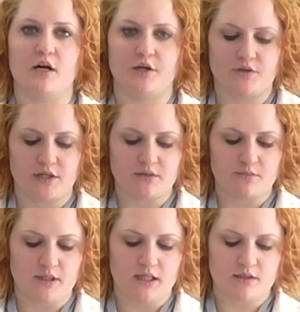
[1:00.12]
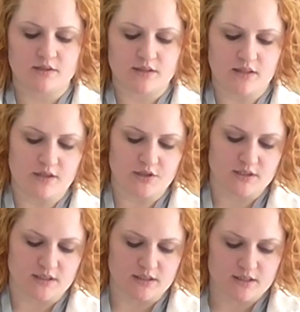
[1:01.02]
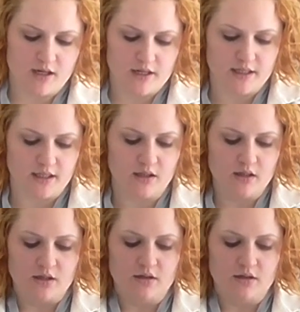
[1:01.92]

rehydration beads, and they're just these tiny